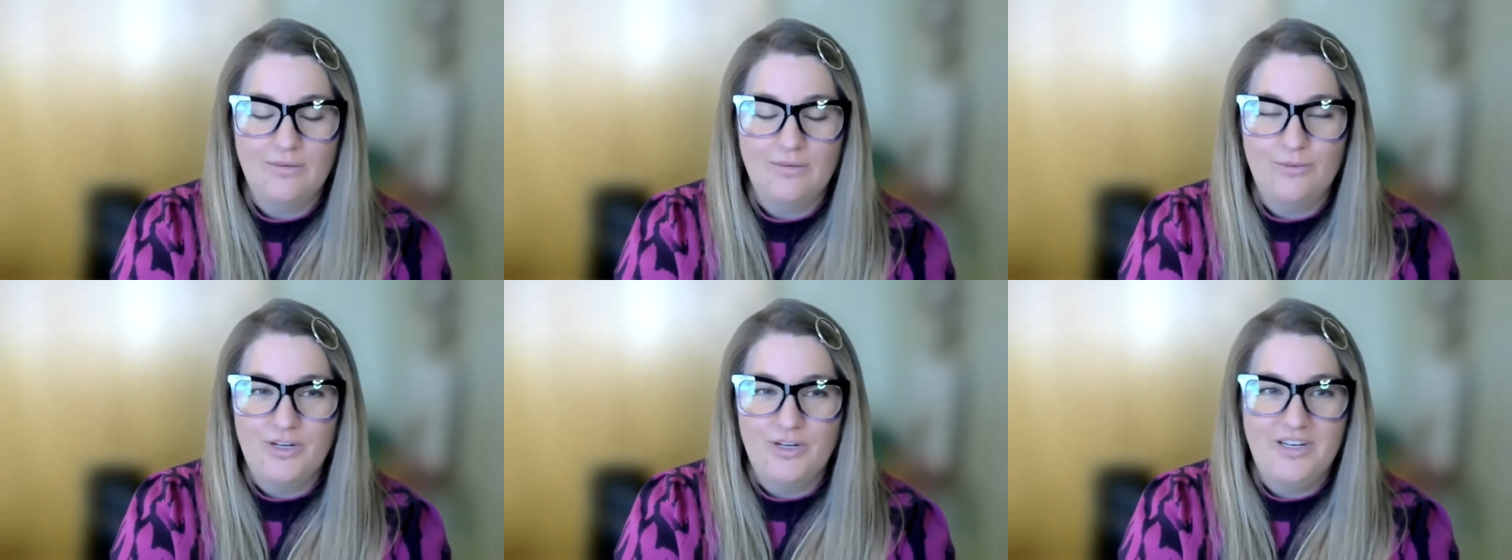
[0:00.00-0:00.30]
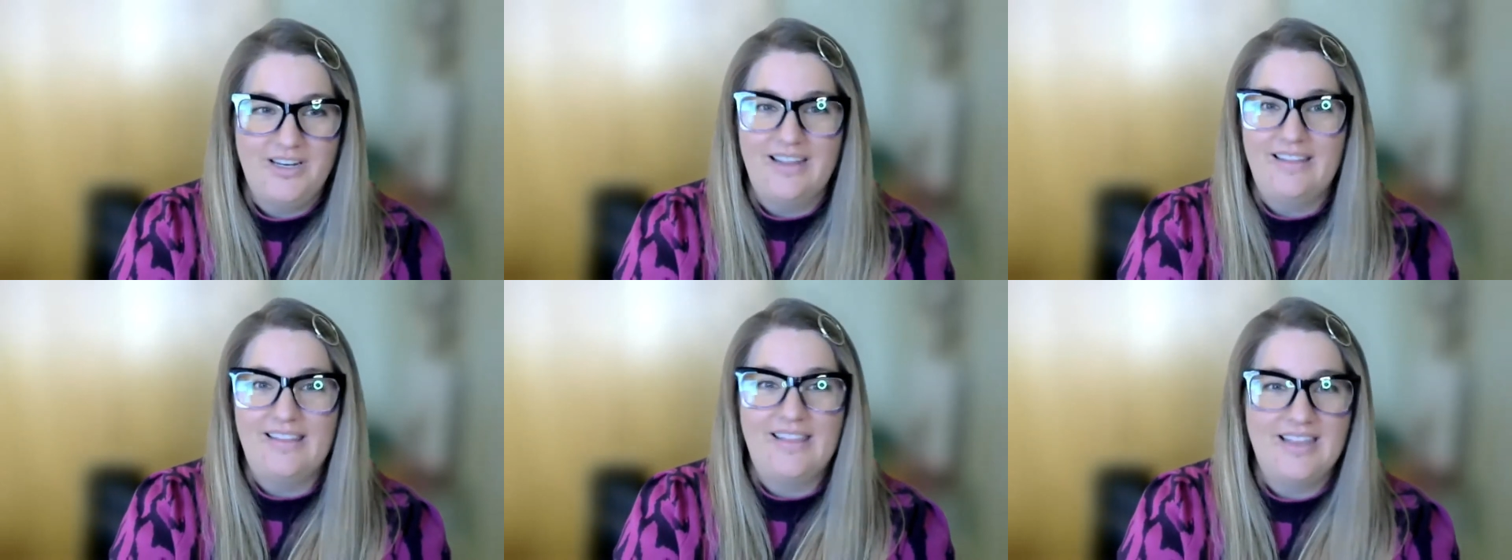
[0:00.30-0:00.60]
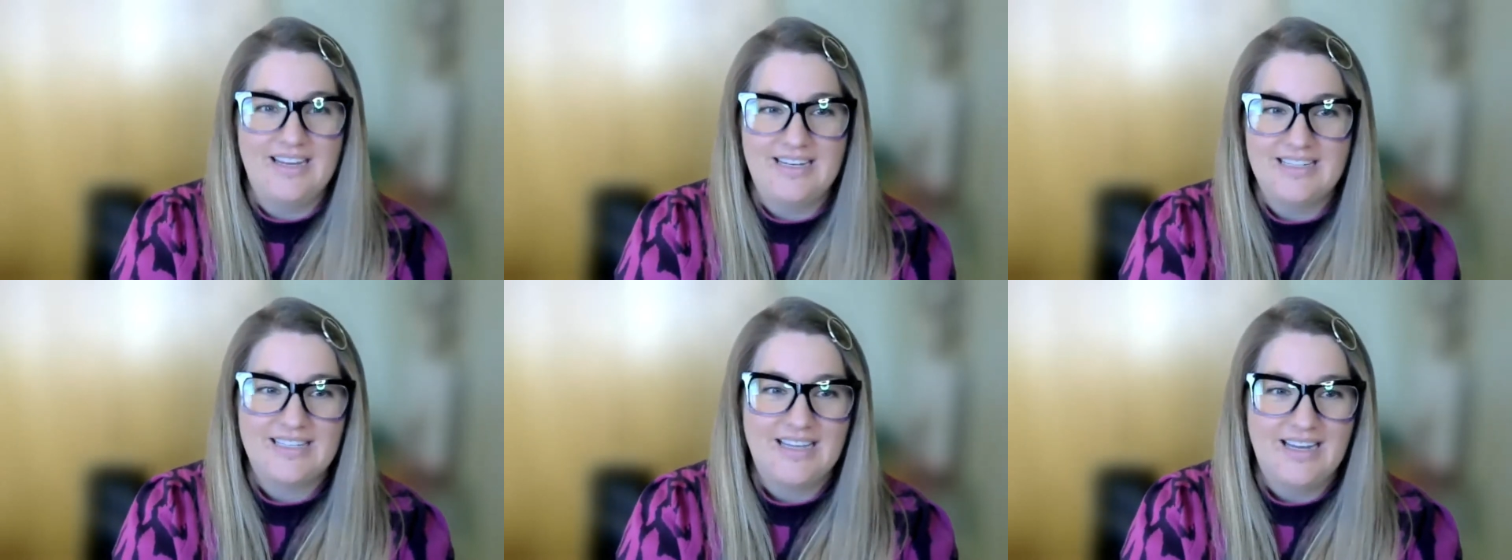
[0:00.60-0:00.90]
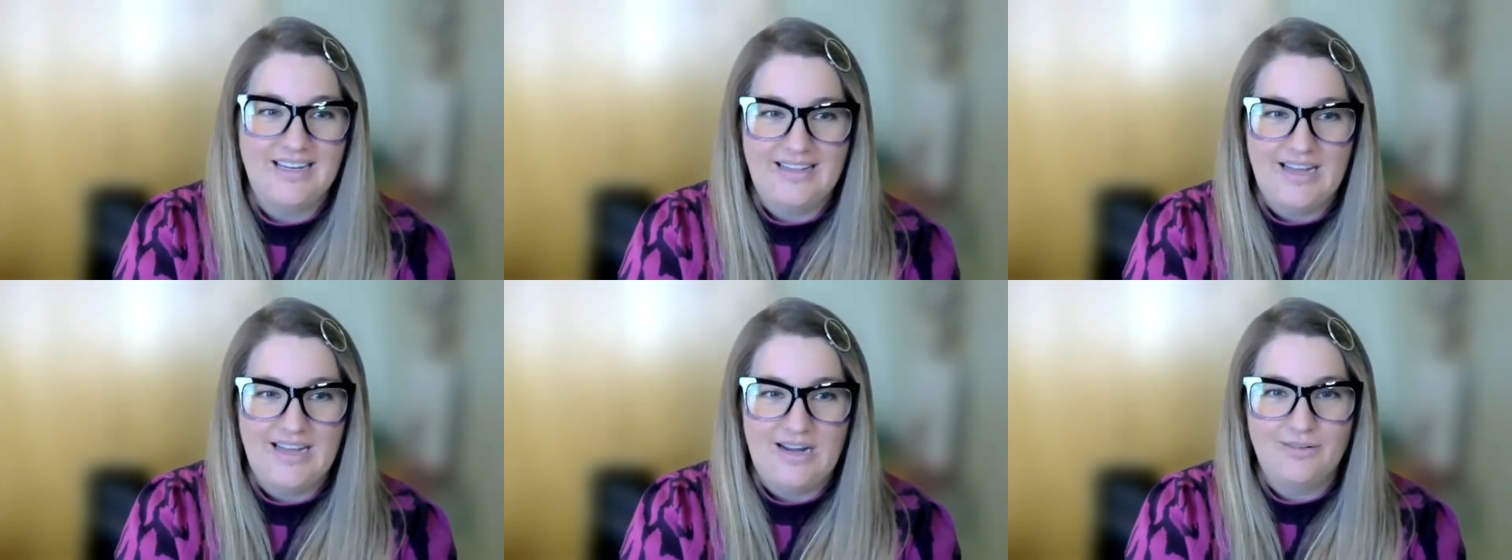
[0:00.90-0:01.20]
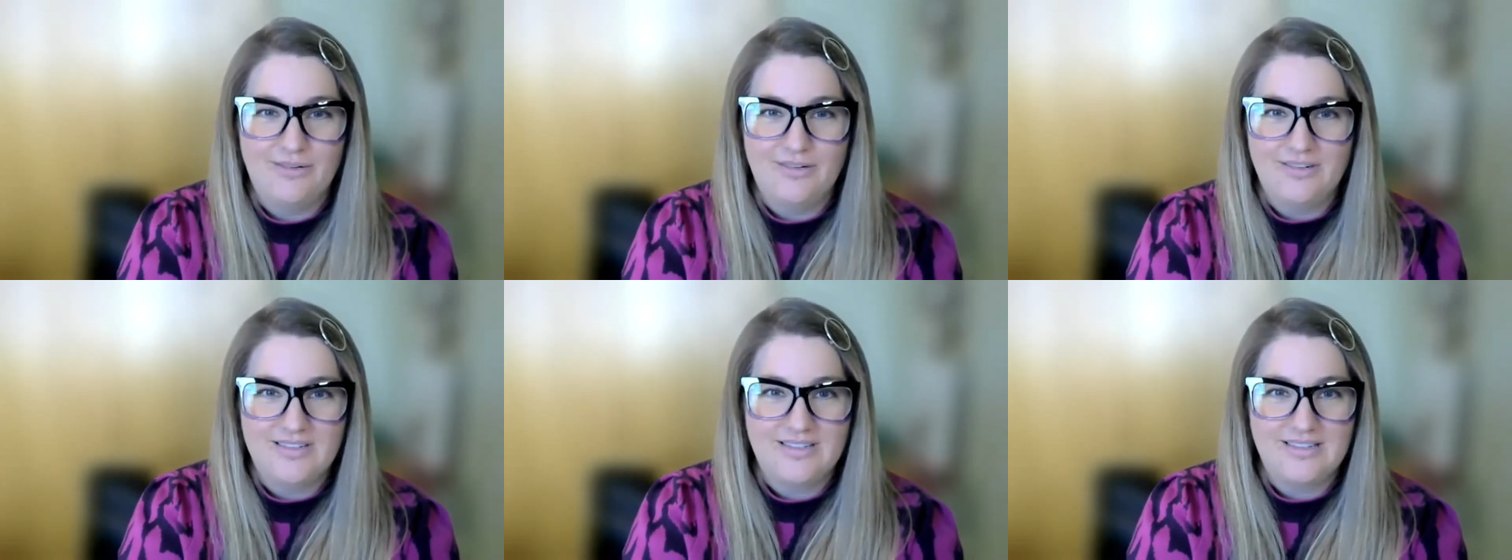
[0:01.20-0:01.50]
would get things like that
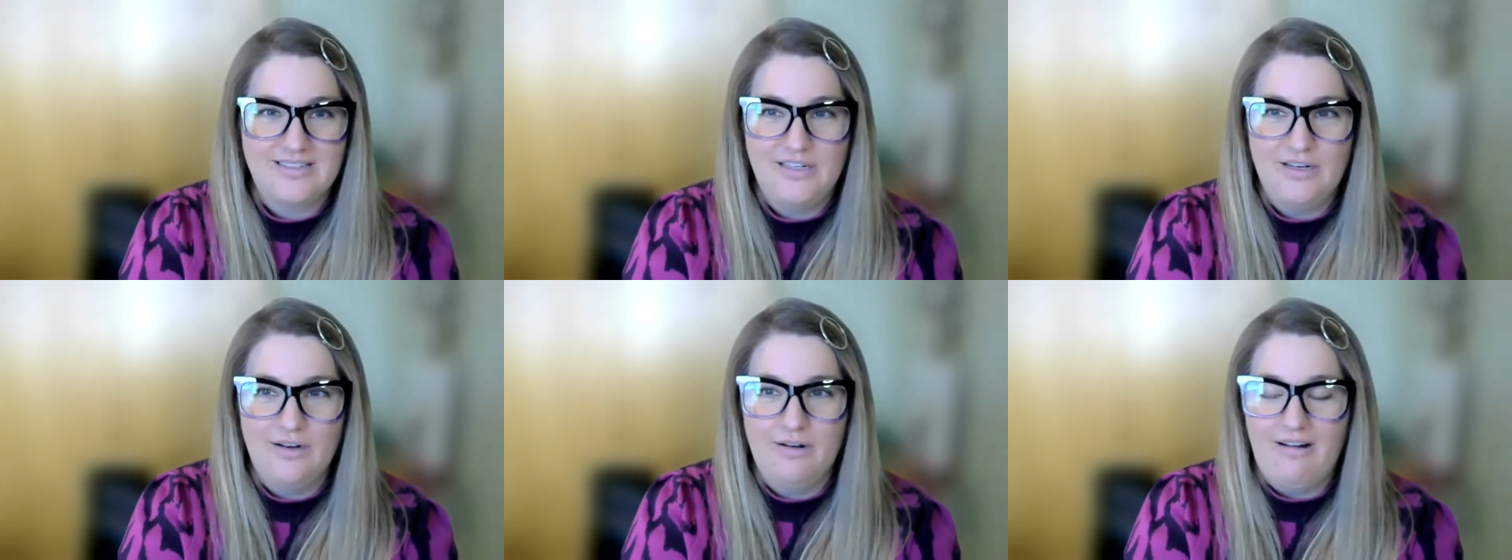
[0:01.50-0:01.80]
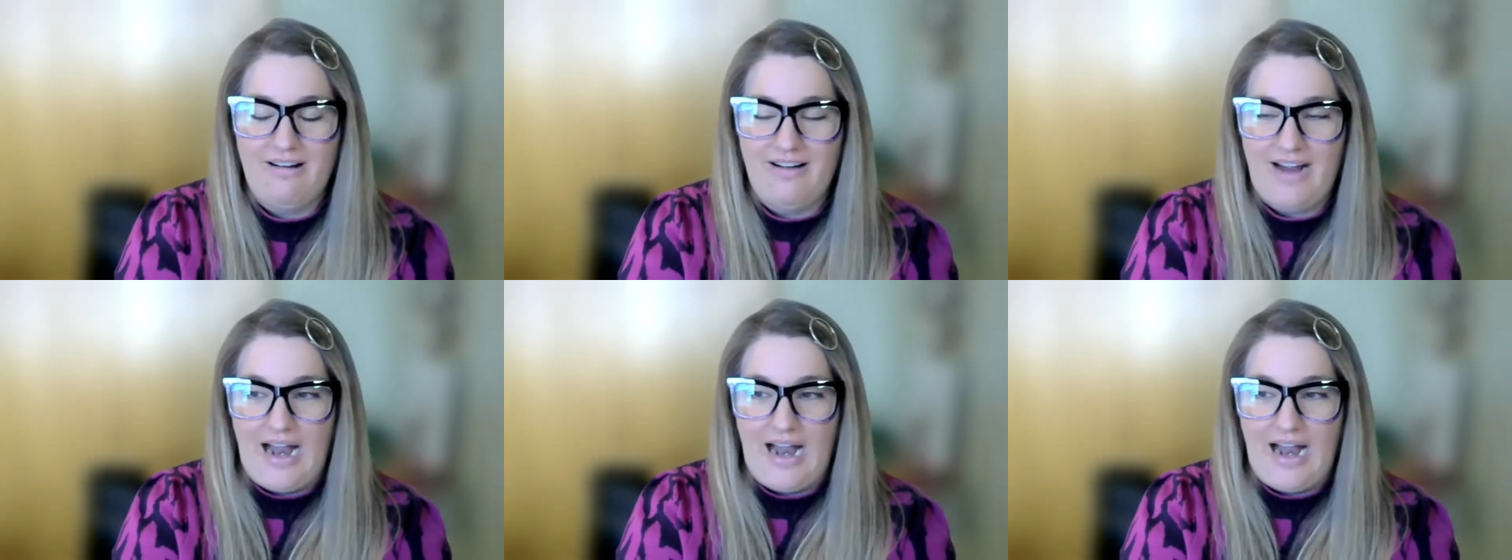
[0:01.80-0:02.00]
where it's, you know,